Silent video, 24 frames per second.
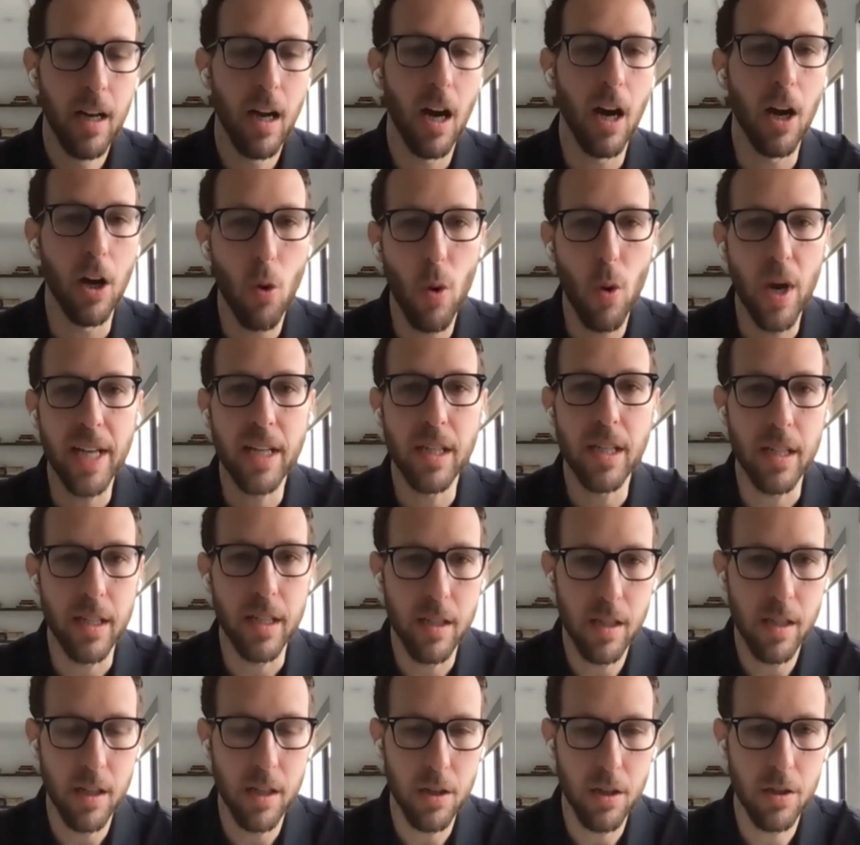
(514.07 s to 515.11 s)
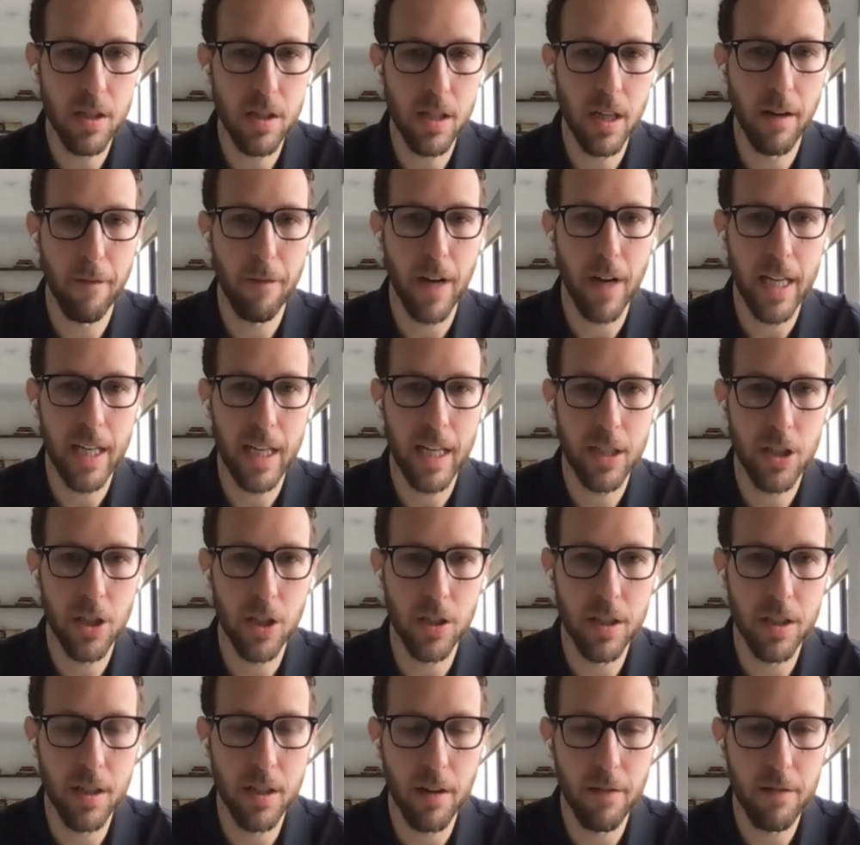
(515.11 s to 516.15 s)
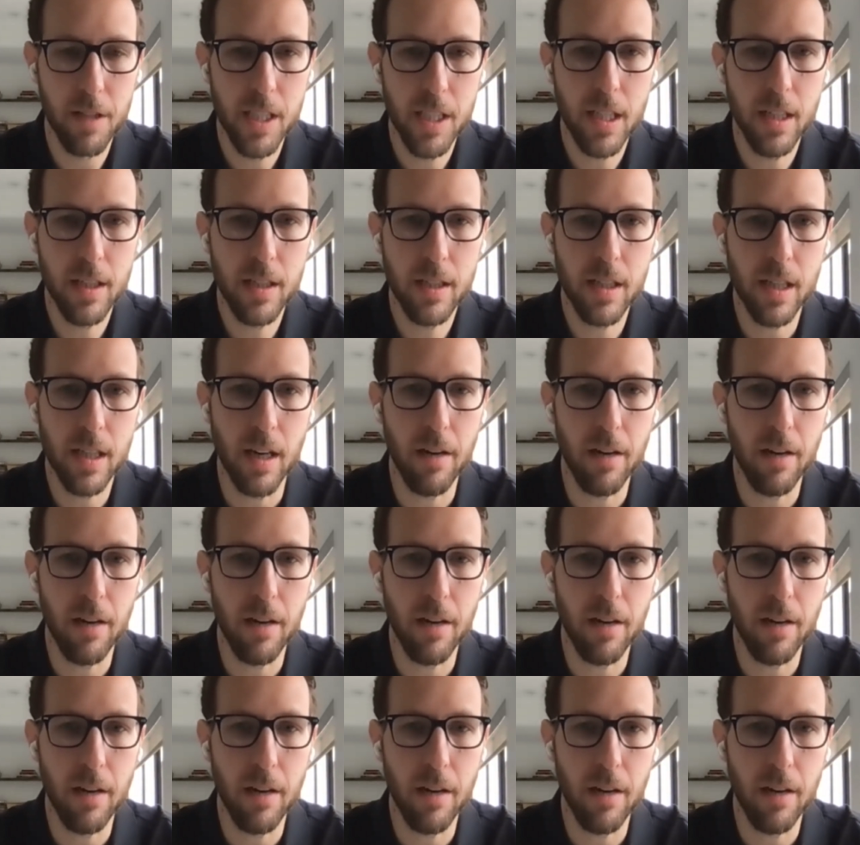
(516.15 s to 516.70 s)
acquainted to using financial services,